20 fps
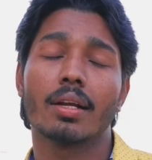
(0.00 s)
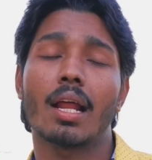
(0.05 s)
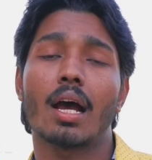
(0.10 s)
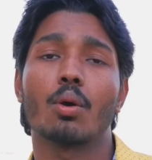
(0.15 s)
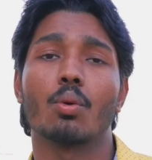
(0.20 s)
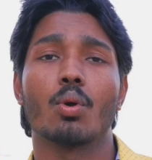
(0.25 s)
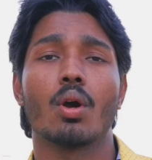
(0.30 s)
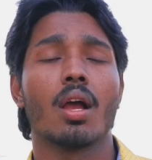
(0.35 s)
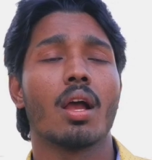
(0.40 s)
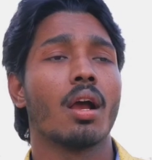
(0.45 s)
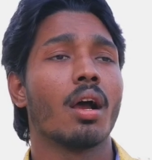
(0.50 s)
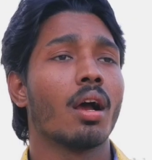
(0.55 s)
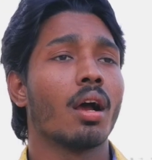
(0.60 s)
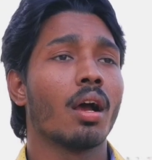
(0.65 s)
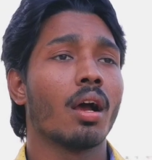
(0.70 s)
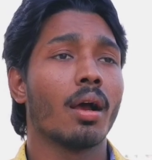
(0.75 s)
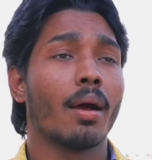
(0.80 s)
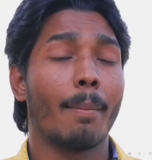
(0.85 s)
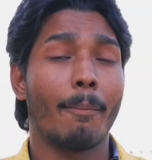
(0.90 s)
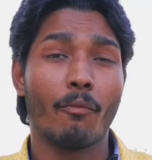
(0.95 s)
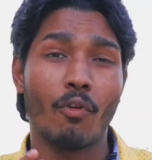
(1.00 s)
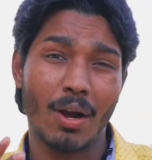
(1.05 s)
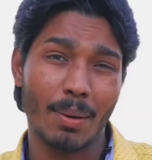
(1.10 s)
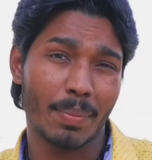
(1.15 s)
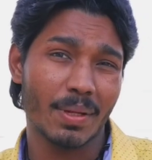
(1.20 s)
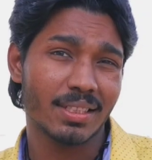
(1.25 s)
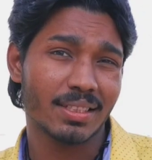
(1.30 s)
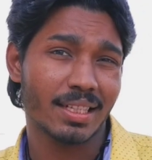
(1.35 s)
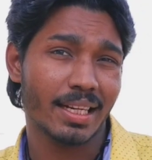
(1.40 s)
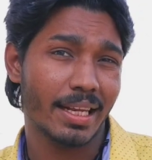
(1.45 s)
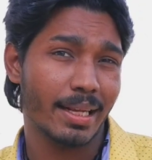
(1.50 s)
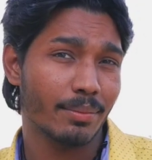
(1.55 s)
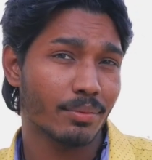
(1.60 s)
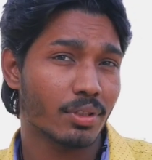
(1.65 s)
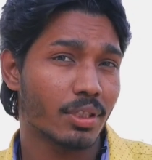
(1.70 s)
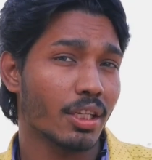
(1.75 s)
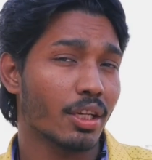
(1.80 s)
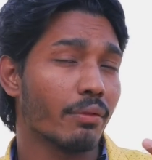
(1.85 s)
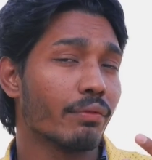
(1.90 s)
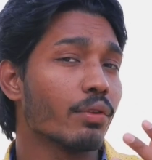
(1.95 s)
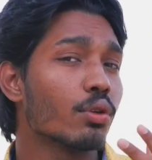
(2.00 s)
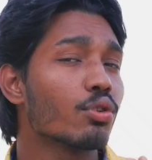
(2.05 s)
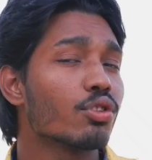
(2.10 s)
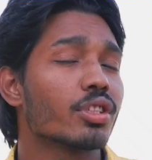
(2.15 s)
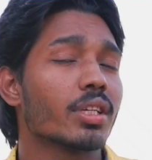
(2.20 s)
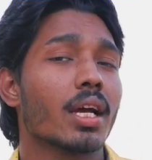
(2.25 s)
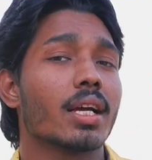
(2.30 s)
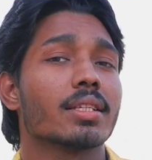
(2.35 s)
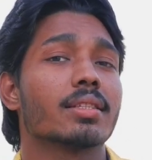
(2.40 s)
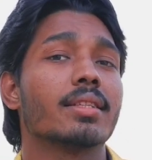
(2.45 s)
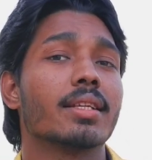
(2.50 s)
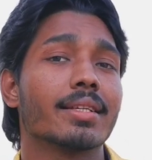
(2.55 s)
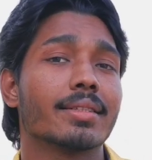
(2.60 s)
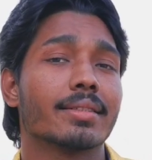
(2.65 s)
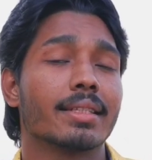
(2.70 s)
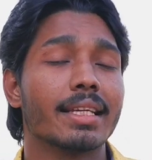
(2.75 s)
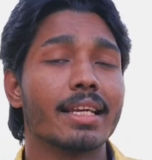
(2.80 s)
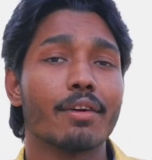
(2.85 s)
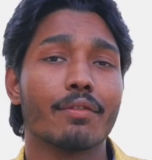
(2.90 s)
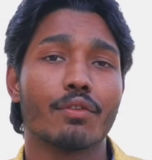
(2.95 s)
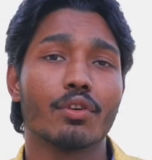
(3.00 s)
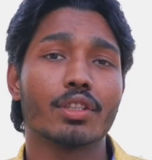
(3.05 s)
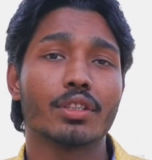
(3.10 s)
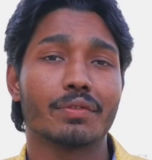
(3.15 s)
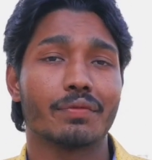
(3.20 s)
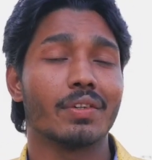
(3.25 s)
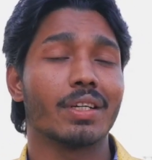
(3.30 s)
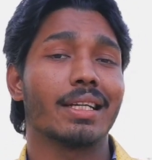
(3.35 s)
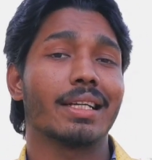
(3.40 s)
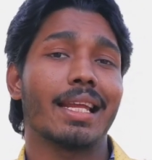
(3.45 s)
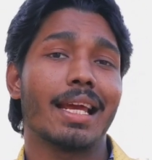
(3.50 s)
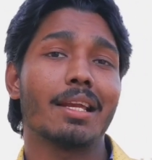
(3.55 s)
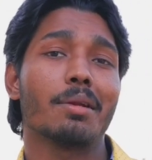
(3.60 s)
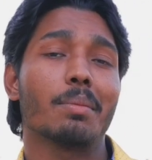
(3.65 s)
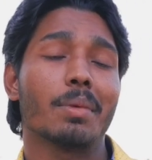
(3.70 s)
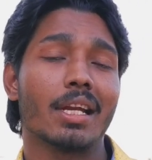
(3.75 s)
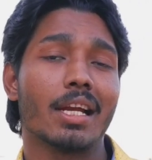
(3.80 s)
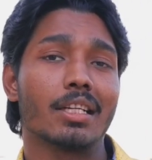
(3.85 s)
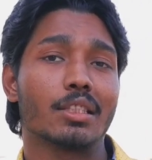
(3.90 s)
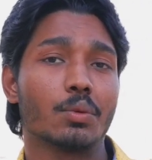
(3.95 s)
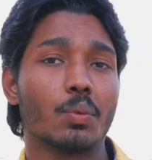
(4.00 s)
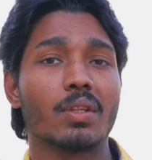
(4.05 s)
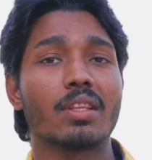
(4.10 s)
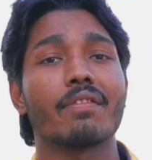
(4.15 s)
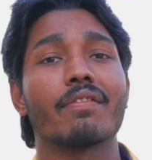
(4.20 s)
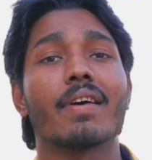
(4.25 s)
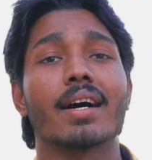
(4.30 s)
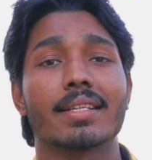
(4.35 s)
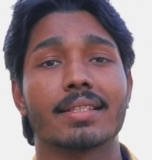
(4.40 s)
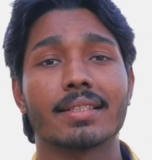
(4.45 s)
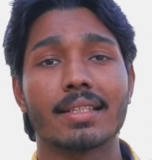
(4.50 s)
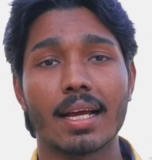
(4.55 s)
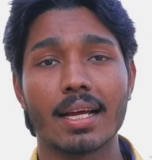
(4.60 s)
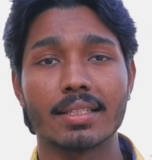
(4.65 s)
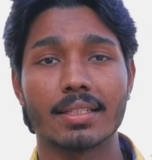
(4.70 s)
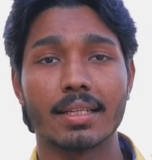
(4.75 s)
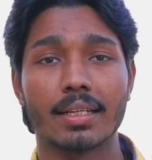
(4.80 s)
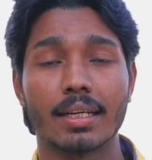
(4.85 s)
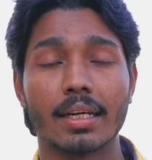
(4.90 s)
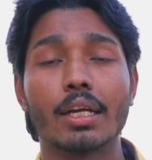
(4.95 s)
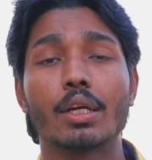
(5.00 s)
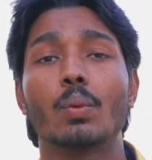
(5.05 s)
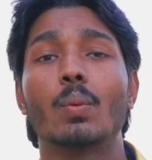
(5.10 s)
Now, OnePlus claims that if you charge these earphones for 10 minutes with a fast charger,